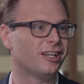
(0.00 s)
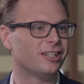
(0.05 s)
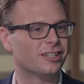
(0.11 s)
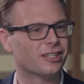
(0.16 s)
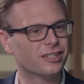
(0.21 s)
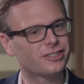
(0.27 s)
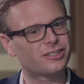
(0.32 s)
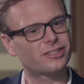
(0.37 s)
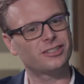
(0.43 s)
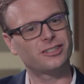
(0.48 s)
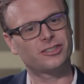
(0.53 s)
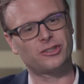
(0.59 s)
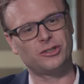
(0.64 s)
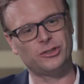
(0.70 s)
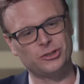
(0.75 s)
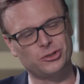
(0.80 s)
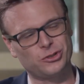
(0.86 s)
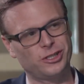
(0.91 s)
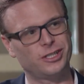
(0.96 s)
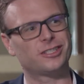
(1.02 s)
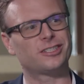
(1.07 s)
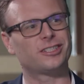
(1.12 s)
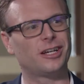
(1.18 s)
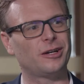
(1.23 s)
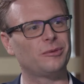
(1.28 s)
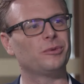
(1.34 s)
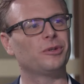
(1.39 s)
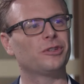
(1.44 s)
Now let's contrast
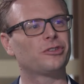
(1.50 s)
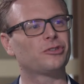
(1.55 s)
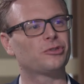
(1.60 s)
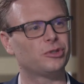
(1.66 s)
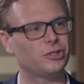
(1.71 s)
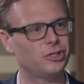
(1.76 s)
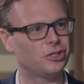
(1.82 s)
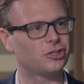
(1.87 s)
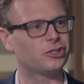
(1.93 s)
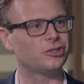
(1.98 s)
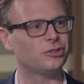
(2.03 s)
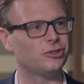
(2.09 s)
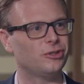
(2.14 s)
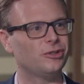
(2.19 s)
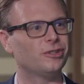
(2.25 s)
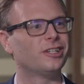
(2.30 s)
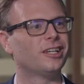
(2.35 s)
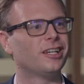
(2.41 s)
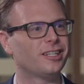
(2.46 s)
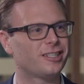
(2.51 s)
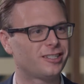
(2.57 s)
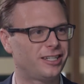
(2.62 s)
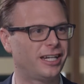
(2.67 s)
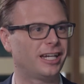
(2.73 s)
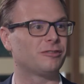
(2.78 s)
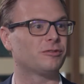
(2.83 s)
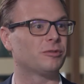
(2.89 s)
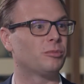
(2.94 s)
that with traditional
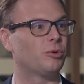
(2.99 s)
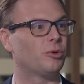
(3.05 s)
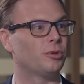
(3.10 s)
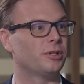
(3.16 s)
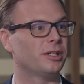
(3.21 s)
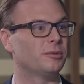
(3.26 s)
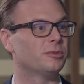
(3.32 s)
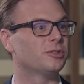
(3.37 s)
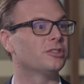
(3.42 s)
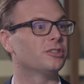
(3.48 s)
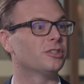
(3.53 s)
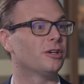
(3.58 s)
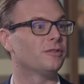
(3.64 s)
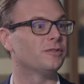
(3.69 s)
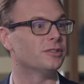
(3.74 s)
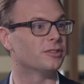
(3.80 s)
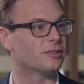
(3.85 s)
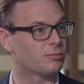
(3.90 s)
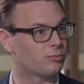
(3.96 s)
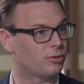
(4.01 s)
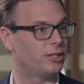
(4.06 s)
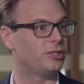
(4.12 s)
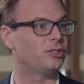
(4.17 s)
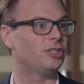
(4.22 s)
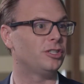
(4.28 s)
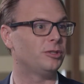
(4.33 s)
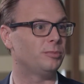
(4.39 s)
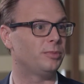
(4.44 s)
static reporting, which is often
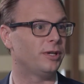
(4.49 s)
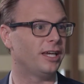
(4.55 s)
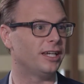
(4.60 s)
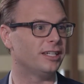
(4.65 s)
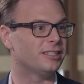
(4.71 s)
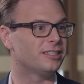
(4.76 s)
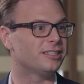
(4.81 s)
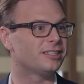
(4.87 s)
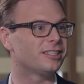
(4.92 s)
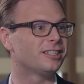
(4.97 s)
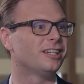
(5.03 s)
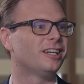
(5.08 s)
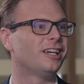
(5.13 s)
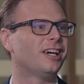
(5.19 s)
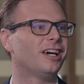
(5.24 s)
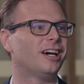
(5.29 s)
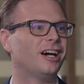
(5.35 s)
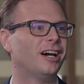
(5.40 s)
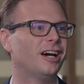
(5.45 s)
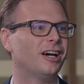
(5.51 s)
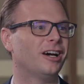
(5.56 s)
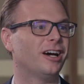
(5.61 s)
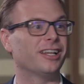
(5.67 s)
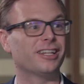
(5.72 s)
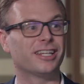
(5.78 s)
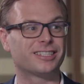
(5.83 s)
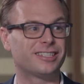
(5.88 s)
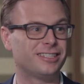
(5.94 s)
spreadsheet-based.
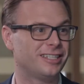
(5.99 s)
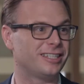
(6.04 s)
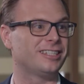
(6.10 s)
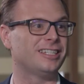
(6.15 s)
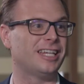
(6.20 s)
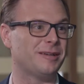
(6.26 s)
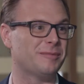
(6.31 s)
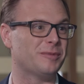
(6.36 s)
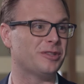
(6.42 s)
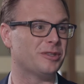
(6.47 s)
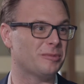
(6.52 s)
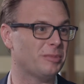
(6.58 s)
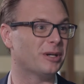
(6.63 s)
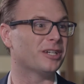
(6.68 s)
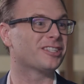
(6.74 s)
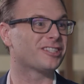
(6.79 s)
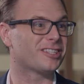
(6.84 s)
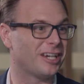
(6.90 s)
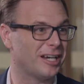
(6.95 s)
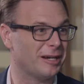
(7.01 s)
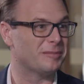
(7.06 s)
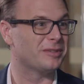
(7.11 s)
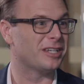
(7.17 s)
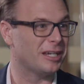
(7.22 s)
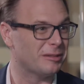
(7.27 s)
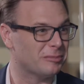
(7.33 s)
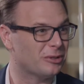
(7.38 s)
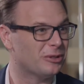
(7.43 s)
I like to nickname it the bus
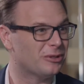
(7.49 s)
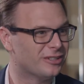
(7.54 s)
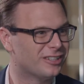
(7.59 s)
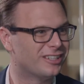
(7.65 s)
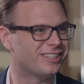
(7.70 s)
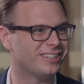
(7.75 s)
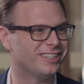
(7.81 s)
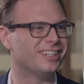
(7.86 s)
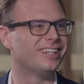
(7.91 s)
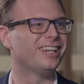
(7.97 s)
timetable. It